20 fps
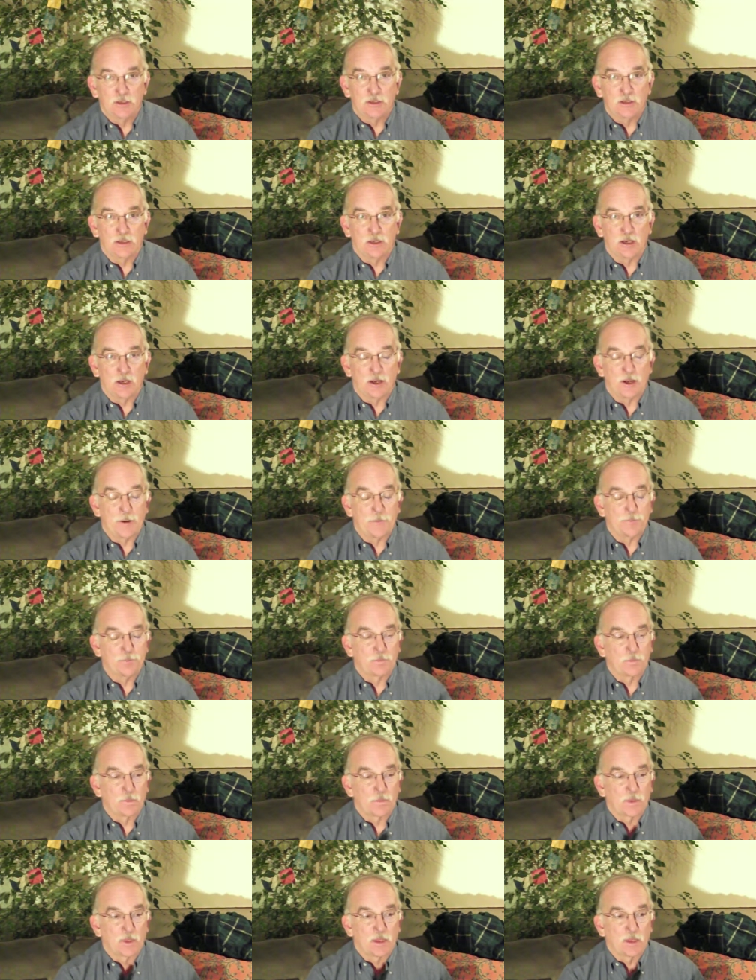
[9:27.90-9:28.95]

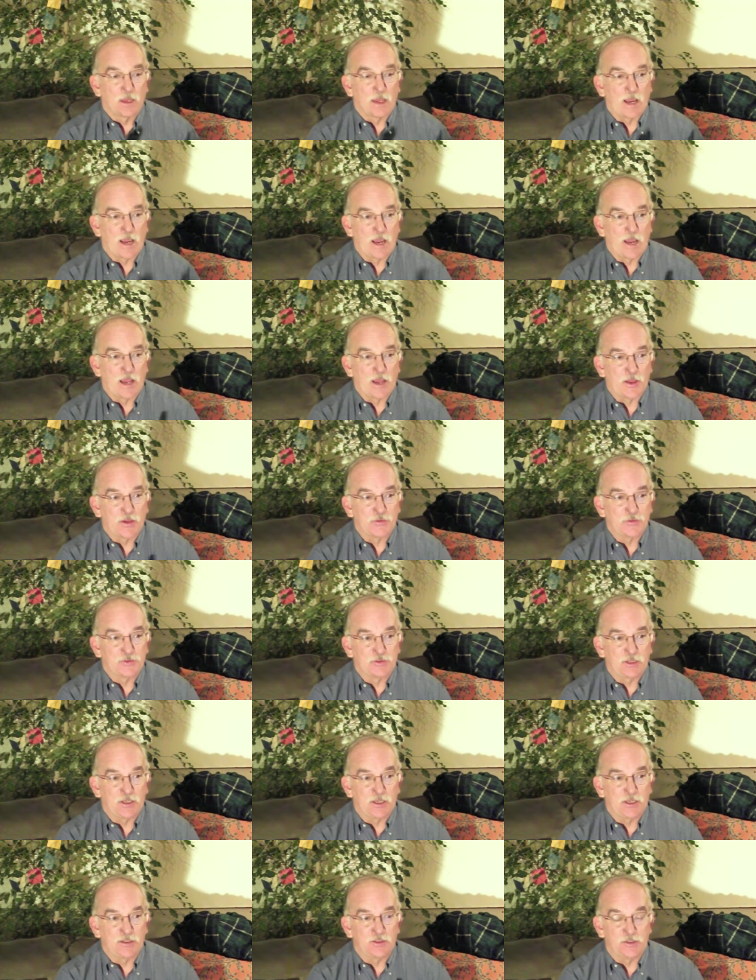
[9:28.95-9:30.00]
as
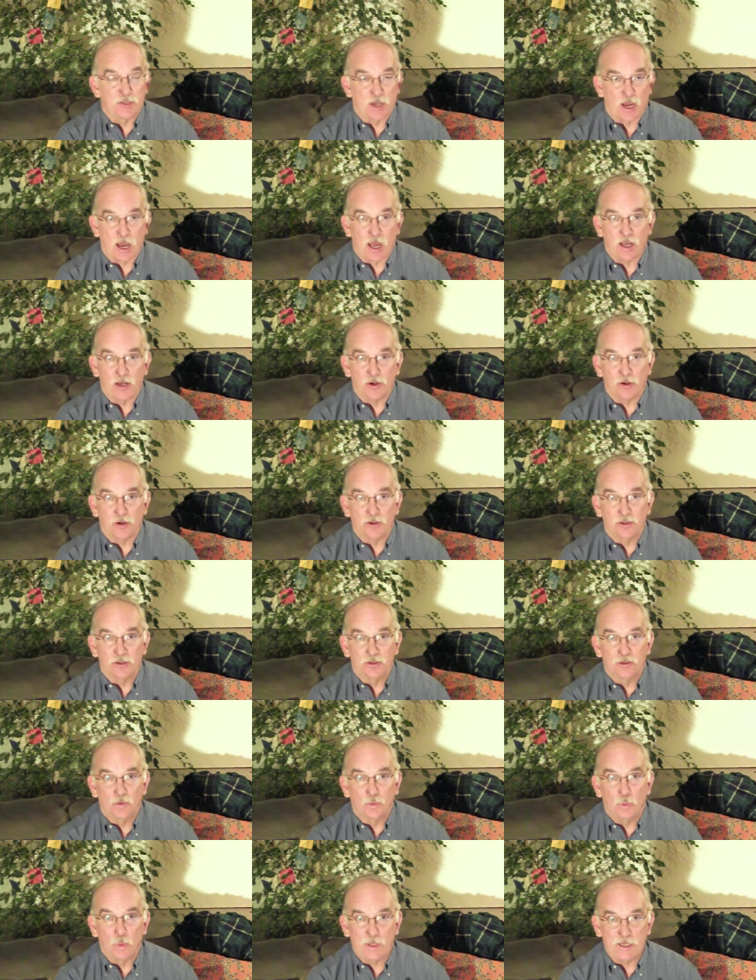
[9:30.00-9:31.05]
the dollar
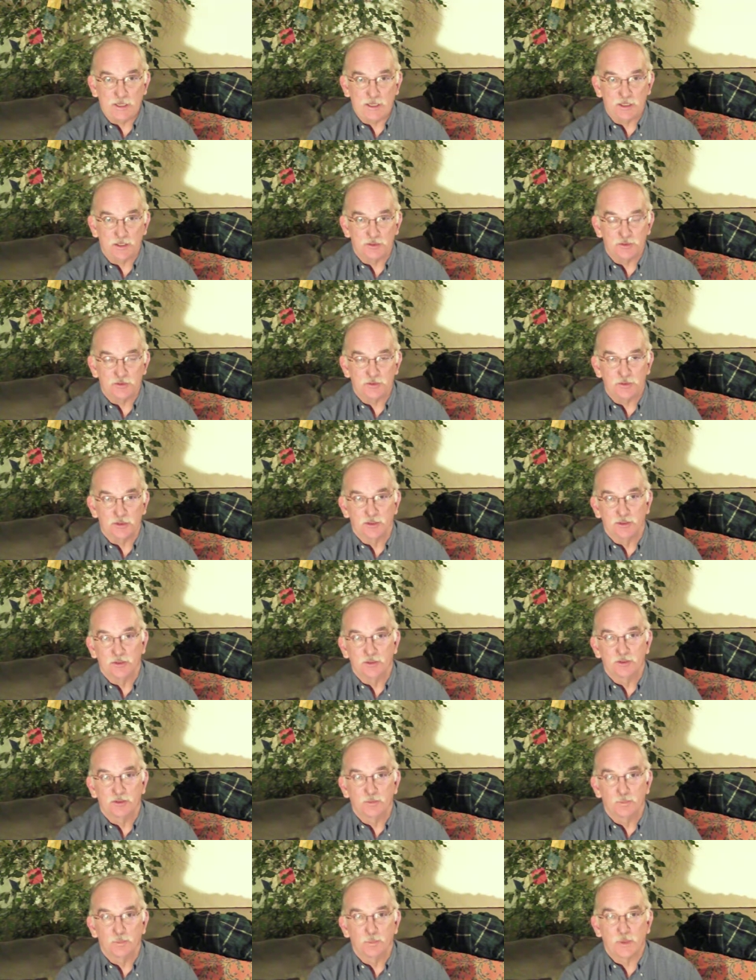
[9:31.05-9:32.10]
weakens
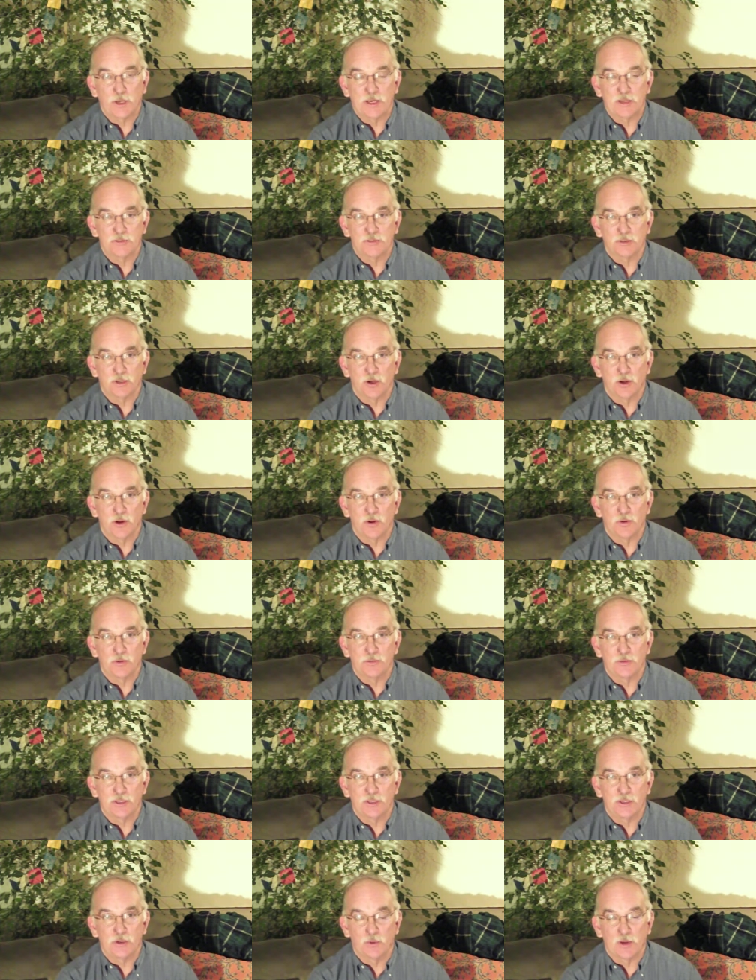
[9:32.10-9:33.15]
based on
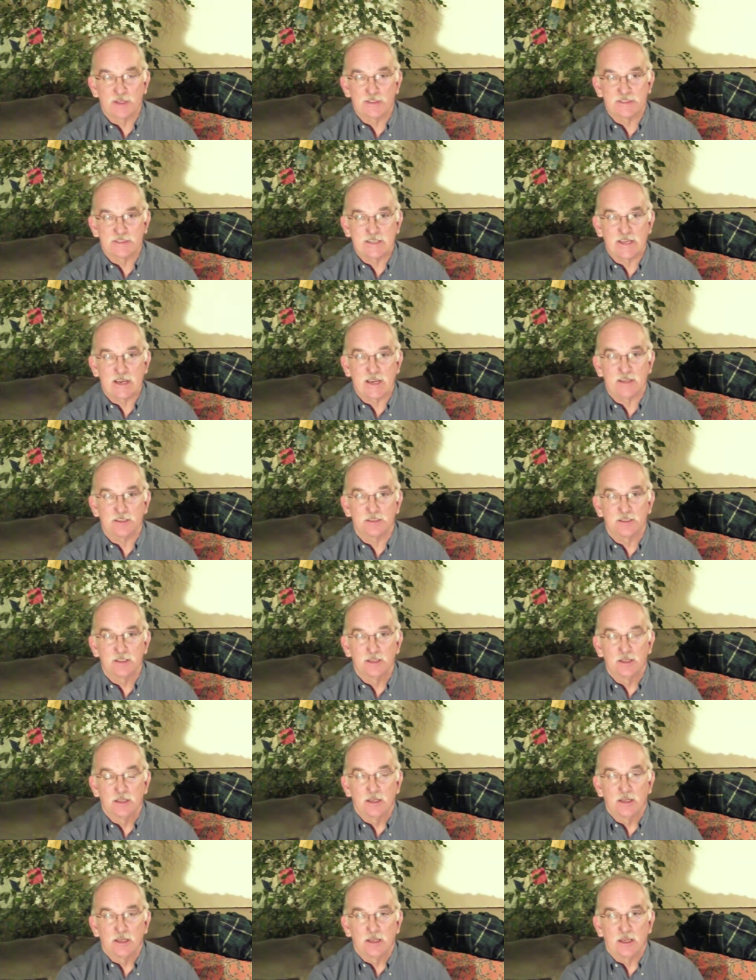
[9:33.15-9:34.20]
the U.S. debt
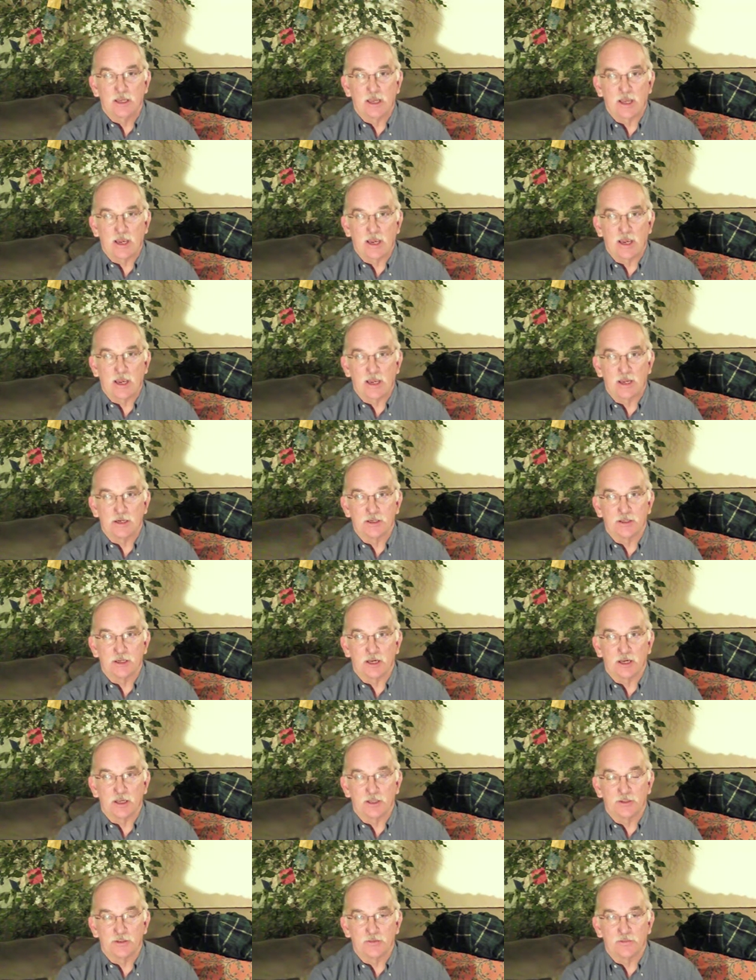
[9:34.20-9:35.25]
and
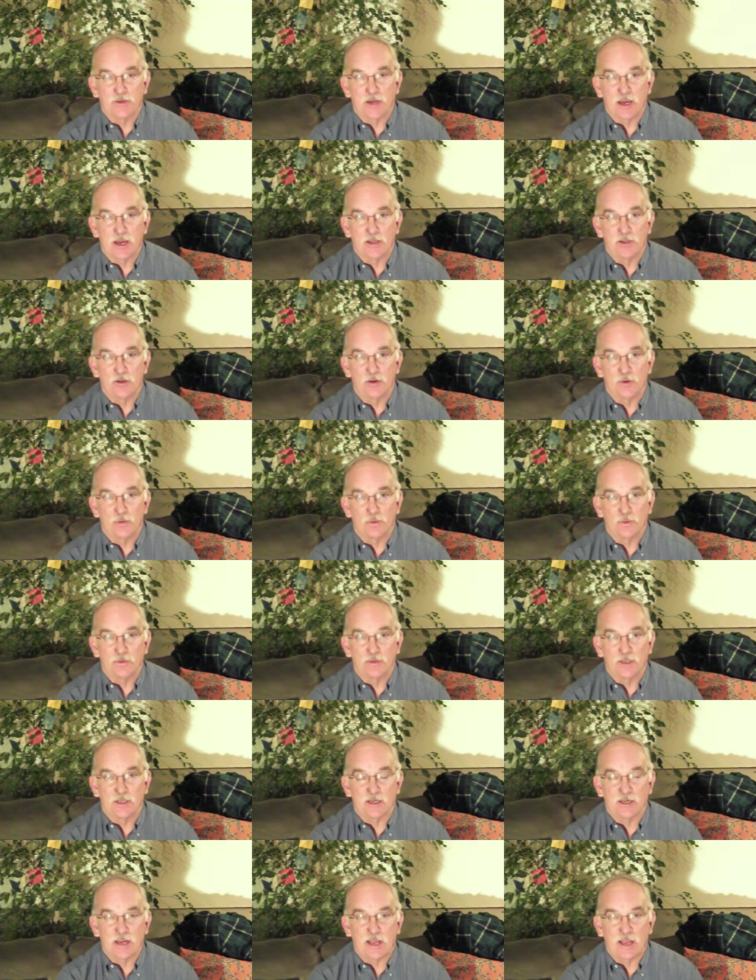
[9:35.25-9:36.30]
the value
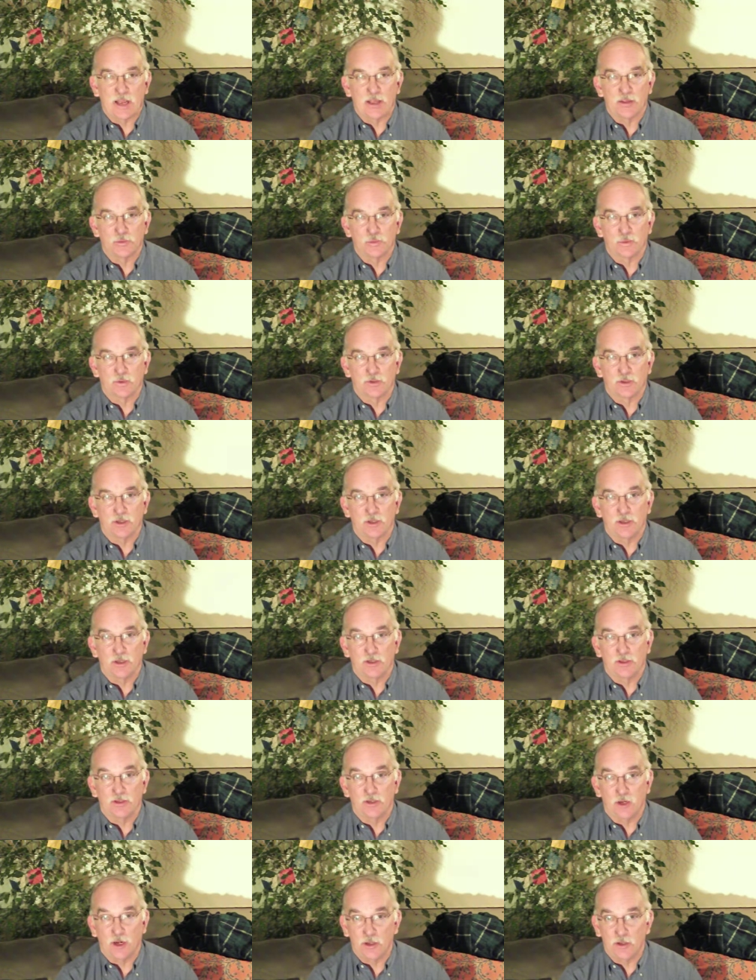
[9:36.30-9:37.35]
that it has with
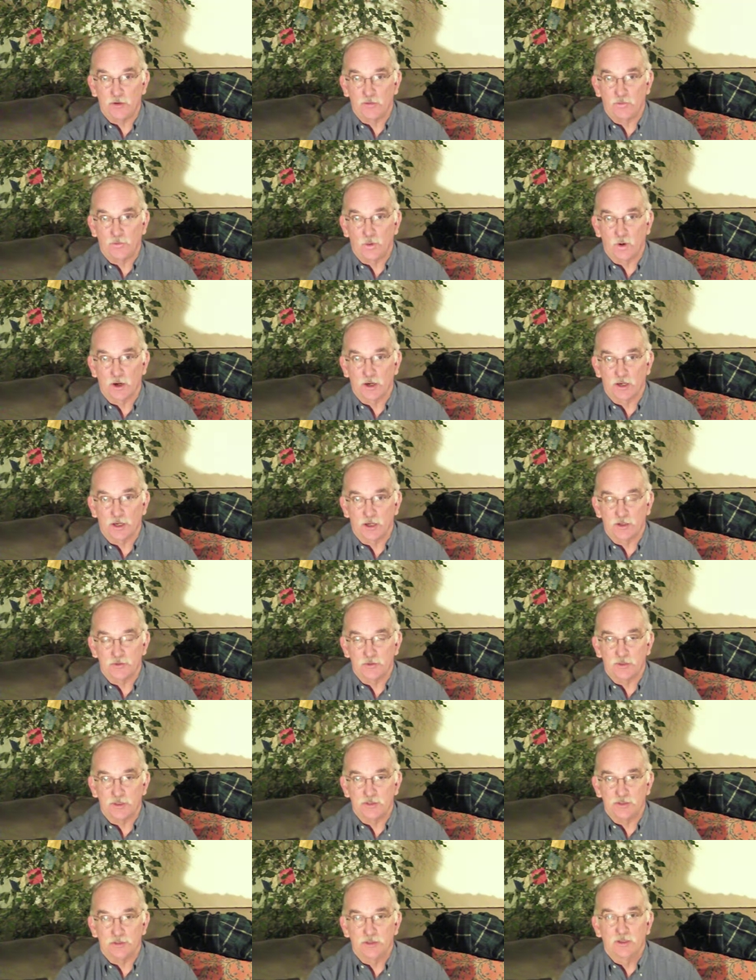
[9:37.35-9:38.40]
the other foreign
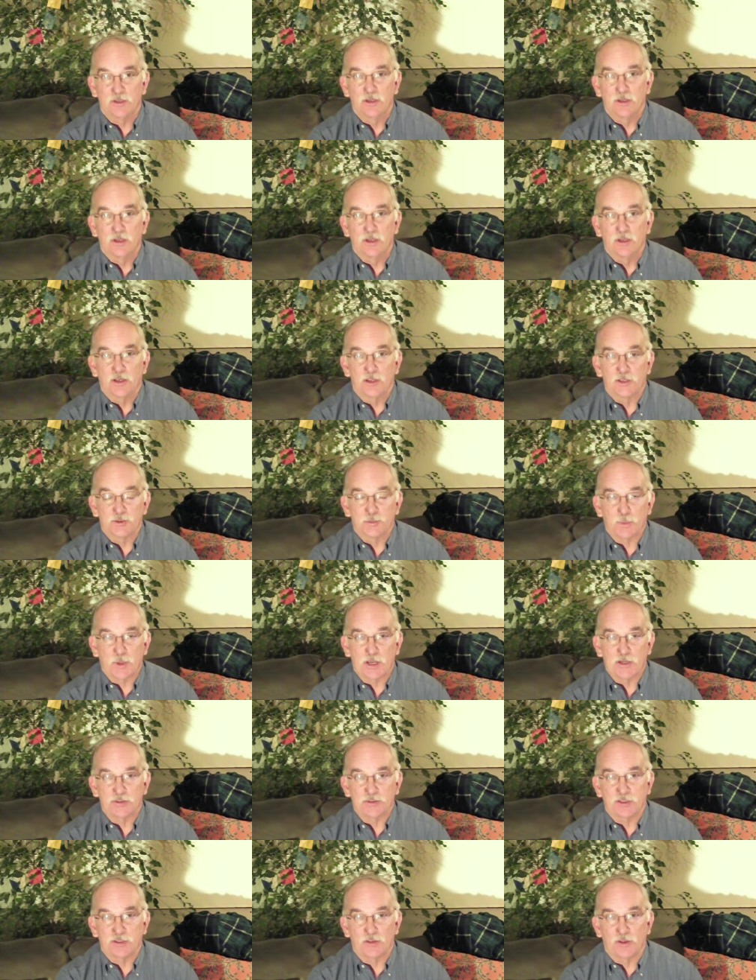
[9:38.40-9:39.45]
countries,
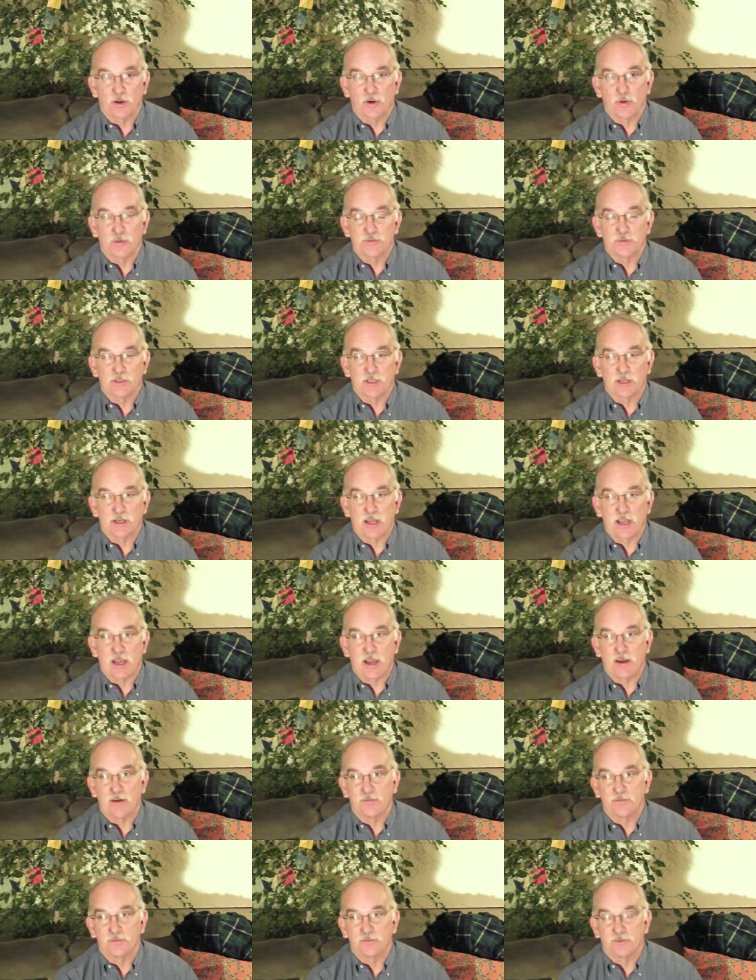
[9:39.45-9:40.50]
especially those that
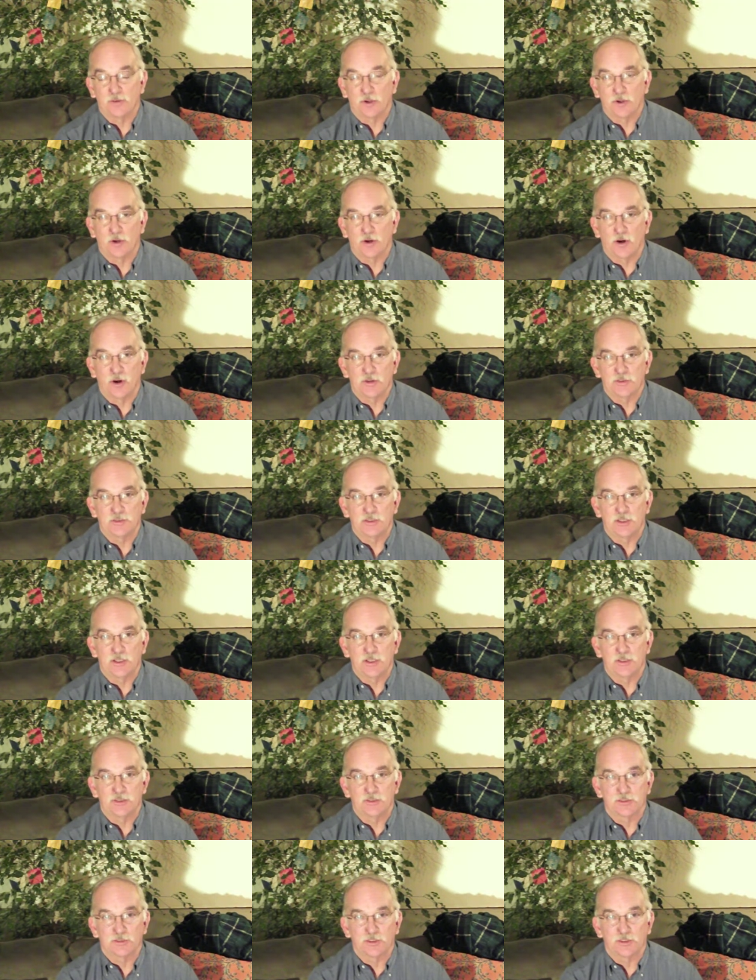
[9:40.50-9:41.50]
have their currencies